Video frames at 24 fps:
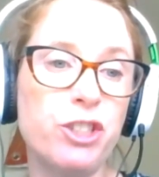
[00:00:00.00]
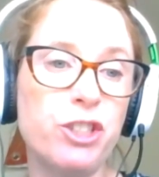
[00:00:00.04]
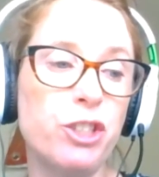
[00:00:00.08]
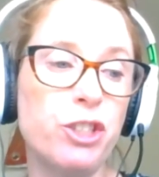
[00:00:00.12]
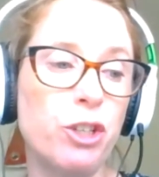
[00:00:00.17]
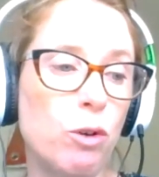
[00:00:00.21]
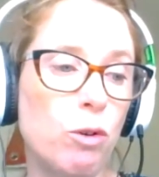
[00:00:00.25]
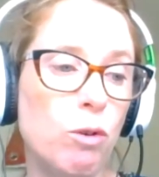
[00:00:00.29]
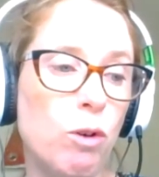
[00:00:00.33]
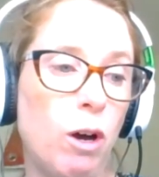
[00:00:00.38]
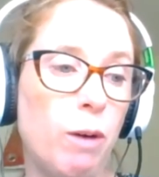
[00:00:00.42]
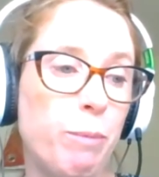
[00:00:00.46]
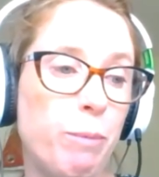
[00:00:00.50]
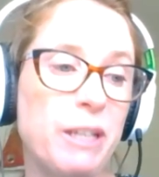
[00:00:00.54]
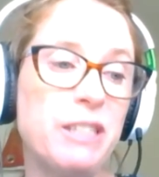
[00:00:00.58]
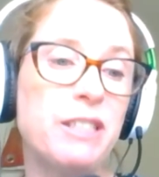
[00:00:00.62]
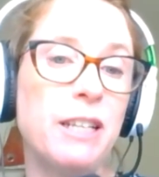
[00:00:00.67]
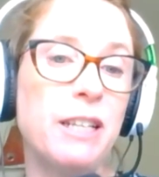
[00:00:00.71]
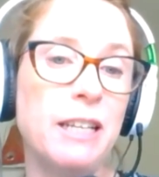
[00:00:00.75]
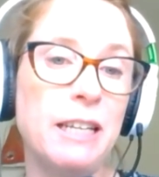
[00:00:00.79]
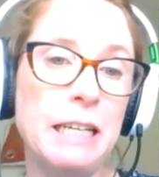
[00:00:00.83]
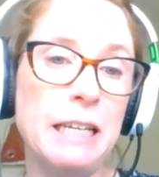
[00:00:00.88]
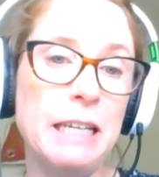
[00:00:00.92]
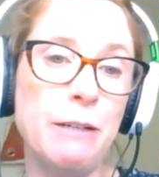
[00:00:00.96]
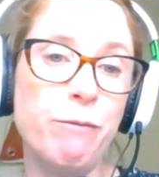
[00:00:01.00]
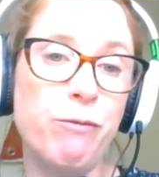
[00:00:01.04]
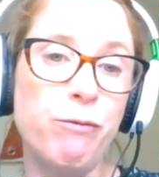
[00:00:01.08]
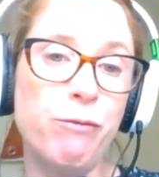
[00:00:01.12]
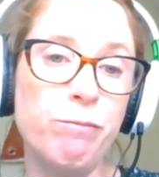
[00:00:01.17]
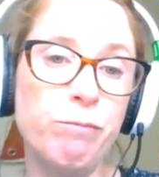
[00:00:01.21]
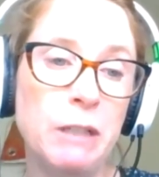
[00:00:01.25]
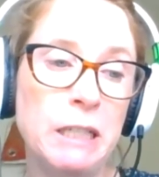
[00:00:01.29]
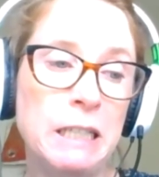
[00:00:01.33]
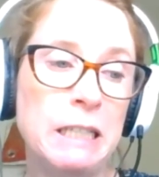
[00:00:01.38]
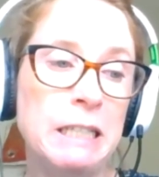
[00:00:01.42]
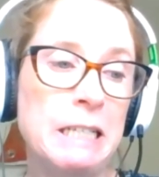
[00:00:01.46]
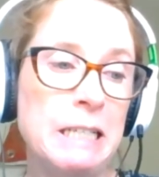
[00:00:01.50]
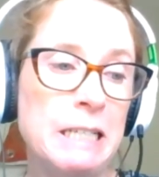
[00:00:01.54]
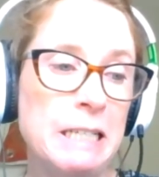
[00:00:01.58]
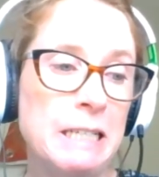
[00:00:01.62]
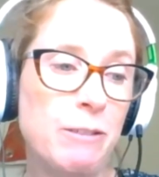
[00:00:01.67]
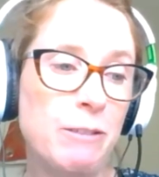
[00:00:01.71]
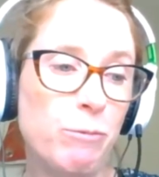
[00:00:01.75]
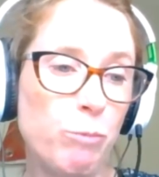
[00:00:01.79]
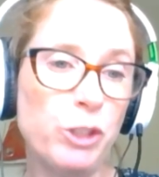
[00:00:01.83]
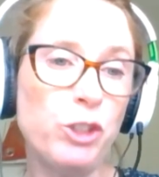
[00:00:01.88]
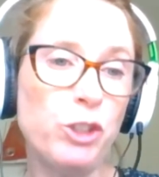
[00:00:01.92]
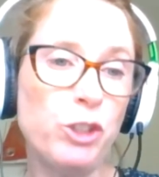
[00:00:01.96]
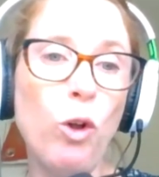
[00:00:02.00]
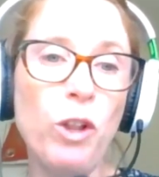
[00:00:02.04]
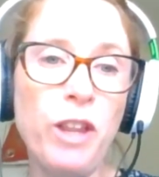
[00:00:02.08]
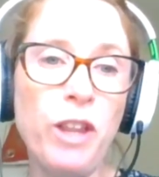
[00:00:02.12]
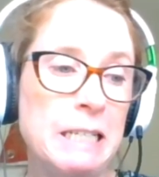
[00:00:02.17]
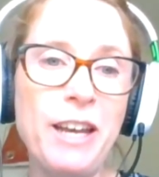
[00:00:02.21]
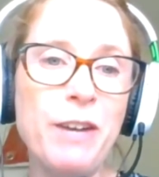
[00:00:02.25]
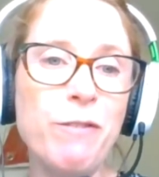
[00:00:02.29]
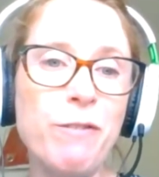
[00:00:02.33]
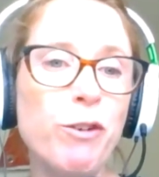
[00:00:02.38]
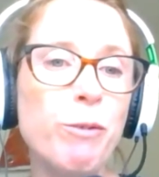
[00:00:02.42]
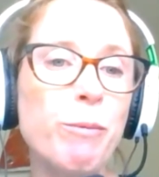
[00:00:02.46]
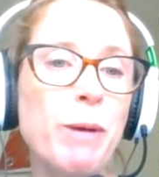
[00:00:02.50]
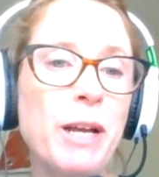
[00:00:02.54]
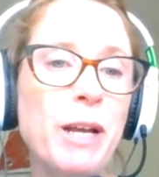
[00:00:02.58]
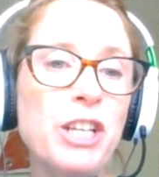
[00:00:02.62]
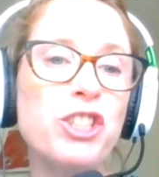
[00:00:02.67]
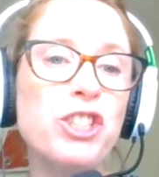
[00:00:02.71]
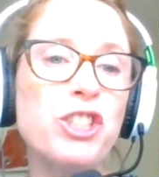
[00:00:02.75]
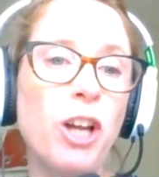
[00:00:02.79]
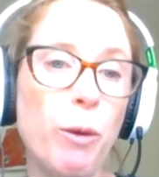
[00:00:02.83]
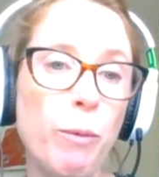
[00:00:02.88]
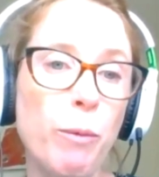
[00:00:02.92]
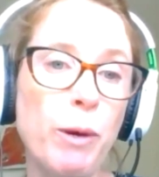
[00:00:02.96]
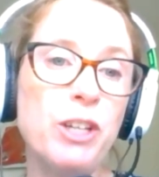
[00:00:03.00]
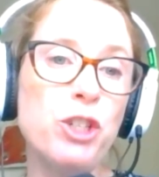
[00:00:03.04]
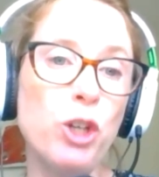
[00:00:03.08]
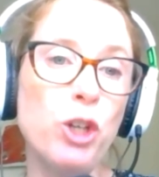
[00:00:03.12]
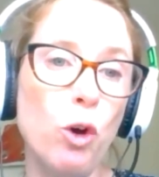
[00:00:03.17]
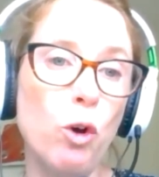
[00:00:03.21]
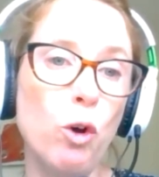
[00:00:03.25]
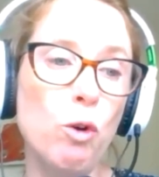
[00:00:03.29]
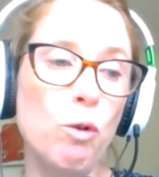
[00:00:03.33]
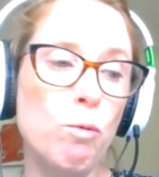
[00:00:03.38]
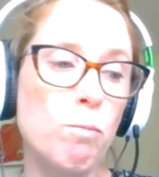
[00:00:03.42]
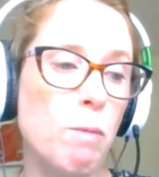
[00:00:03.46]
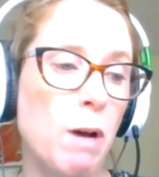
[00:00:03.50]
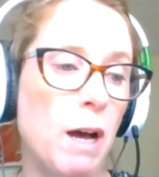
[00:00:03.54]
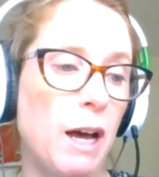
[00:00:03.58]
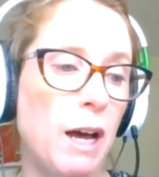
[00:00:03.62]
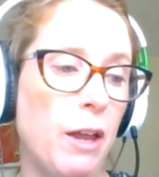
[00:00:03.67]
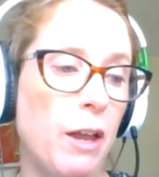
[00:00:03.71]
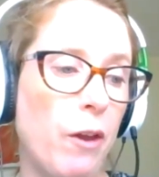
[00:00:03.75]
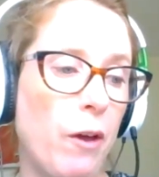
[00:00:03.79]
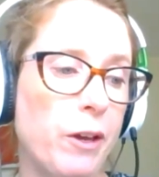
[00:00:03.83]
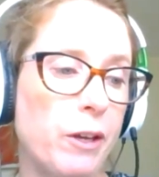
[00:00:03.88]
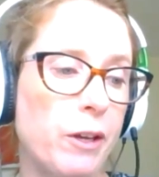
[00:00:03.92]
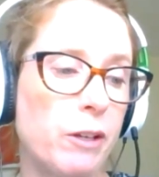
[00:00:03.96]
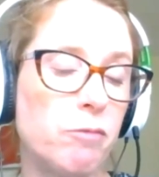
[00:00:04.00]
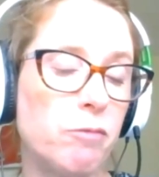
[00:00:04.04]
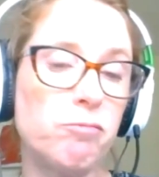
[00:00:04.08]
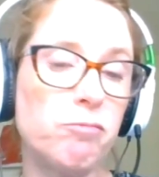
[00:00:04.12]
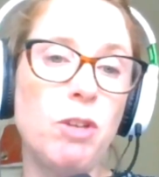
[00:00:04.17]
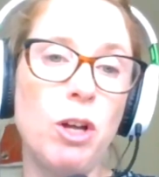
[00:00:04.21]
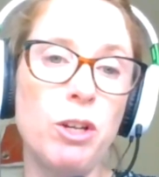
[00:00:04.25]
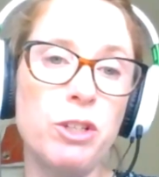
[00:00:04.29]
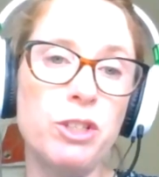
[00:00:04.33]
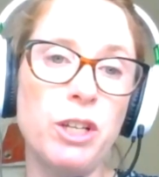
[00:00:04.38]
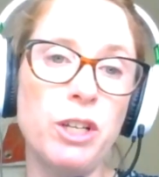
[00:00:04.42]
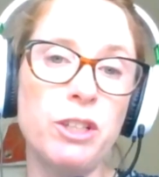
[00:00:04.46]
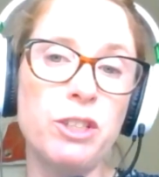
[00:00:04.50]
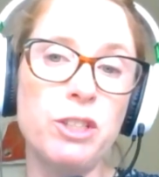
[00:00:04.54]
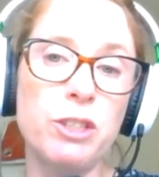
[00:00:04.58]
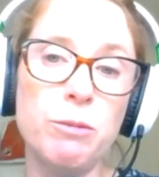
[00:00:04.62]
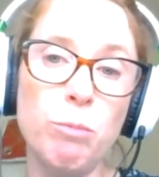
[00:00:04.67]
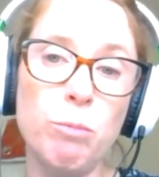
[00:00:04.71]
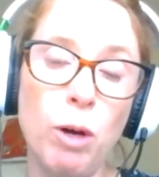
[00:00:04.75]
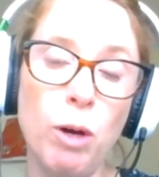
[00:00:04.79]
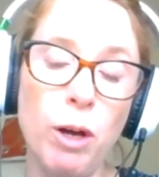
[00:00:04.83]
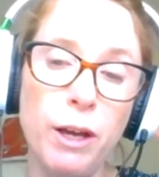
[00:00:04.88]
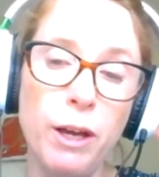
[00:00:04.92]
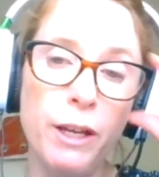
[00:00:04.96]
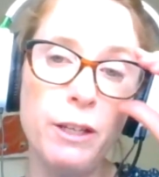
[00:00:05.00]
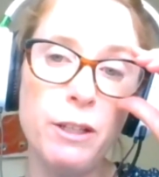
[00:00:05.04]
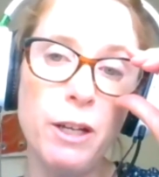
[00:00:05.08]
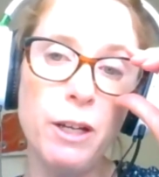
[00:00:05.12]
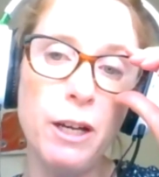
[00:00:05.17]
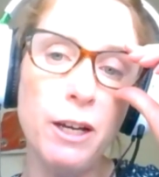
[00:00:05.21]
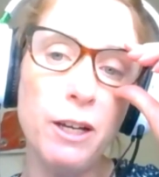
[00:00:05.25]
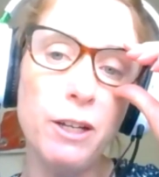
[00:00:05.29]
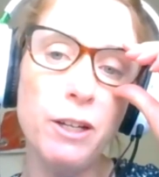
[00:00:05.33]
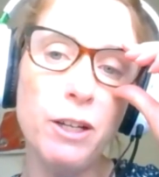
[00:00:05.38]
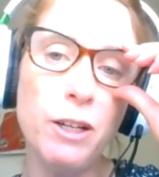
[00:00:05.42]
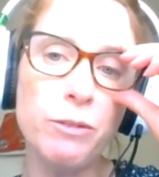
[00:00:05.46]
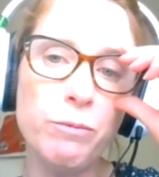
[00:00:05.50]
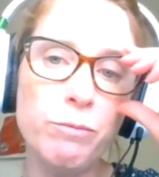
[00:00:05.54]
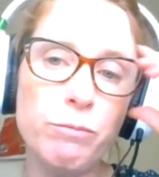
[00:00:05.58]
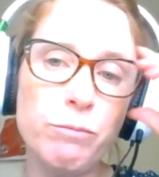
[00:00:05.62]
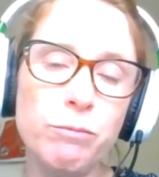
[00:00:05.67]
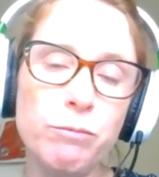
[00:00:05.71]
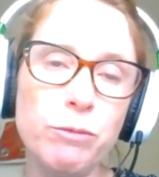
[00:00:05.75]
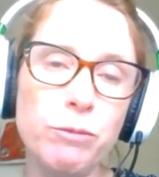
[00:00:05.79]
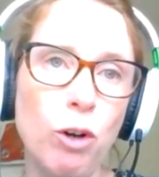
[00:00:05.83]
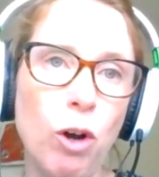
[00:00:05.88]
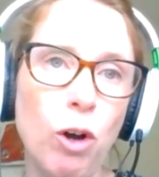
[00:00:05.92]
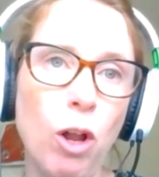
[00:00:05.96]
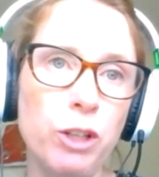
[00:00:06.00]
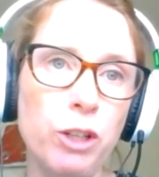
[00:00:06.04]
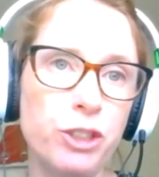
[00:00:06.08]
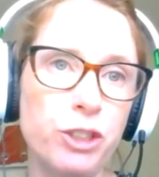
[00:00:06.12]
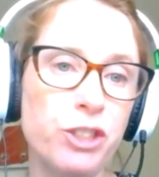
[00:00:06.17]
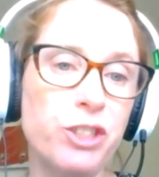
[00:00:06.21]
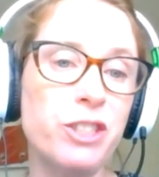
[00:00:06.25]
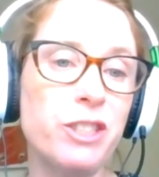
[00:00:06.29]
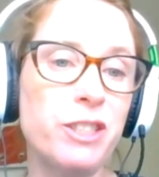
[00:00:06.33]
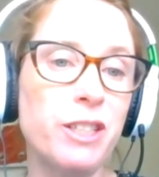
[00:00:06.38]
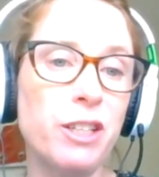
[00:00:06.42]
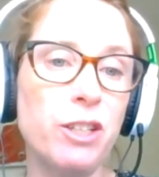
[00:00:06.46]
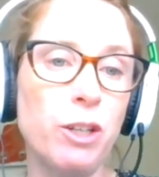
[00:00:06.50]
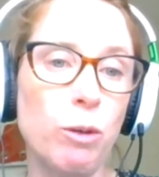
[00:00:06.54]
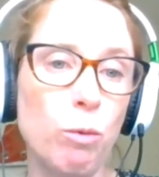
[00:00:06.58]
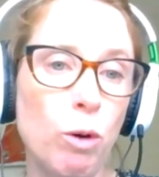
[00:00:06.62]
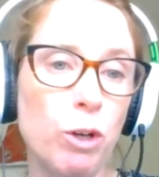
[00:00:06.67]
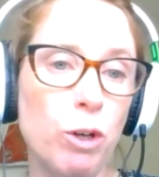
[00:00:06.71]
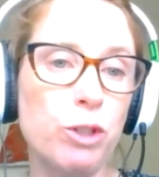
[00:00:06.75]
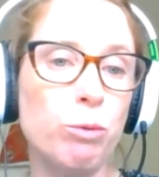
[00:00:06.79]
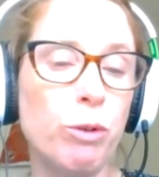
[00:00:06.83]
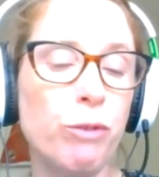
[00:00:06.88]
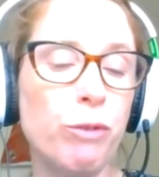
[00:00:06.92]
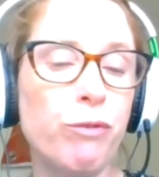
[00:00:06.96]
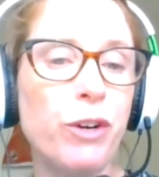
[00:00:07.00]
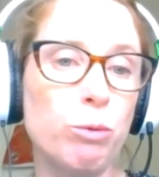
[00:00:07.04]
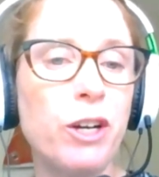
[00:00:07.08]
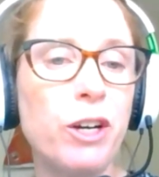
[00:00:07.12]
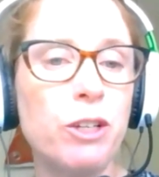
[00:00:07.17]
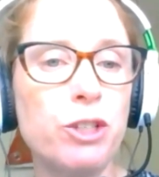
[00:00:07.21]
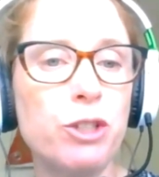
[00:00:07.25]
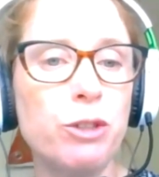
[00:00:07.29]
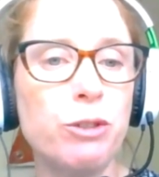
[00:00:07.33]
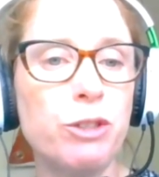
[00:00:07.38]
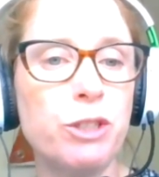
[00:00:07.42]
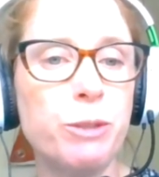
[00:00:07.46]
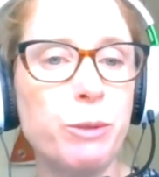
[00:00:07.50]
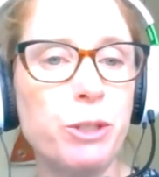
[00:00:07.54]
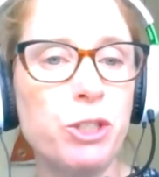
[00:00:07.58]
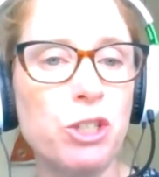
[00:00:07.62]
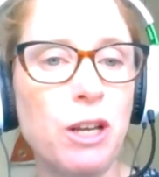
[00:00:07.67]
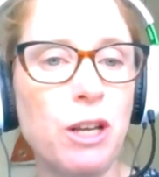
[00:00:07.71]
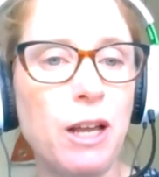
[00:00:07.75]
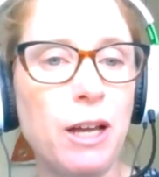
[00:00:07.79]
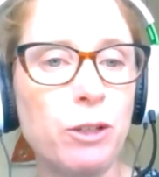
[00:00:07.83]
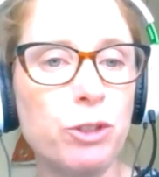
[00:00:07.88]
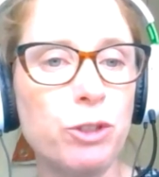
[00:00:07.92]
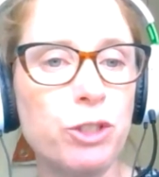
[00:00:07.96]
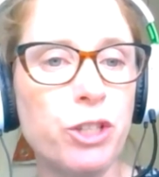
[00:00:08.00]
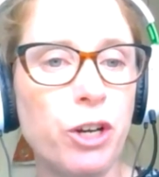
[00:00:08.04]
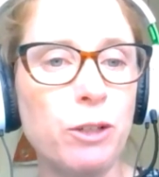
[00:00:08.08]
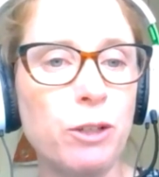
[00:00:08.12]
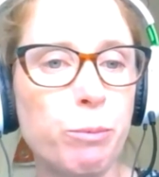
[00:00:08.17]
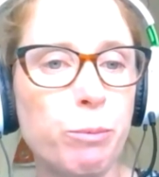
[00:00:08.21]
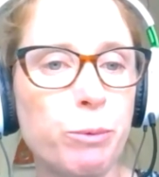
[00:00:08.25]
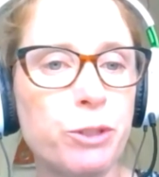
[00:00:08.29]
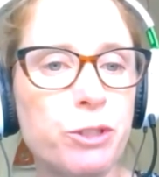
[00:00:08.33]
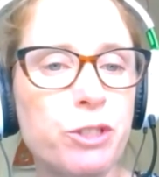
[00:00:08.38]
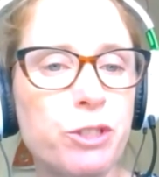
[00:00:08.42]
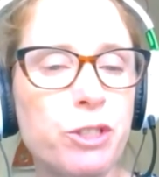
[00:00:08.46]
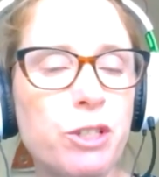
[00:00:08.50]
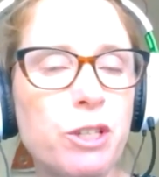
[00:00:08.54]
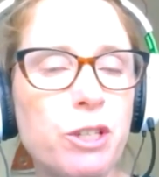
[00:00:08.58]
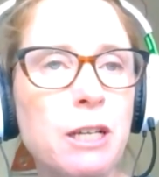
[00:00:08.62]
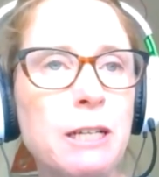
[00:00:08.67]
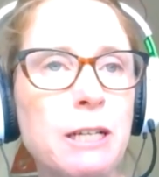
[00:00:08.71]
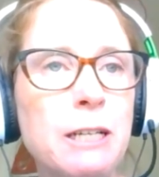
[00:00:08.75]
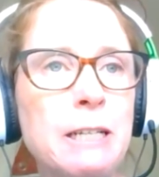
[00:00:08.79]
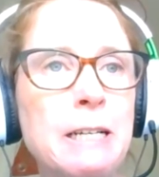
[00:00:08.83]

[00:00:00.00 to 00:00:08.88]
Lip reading: So basically, with all that information, I went home and I contacted my neurologist and said, I want a referral to a speech and language therapist.